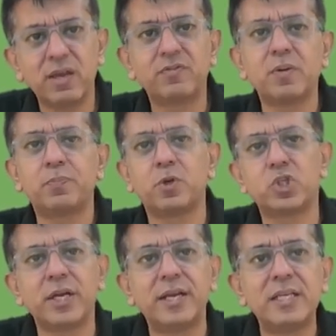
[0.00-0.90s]
if the
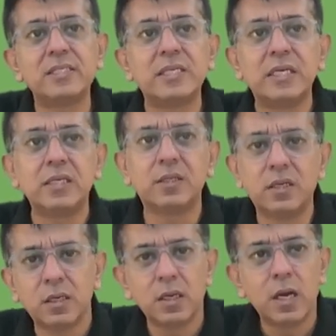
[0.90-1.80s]
project is
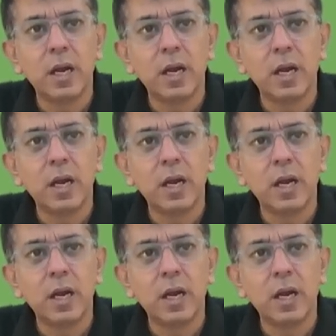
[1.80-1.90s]
either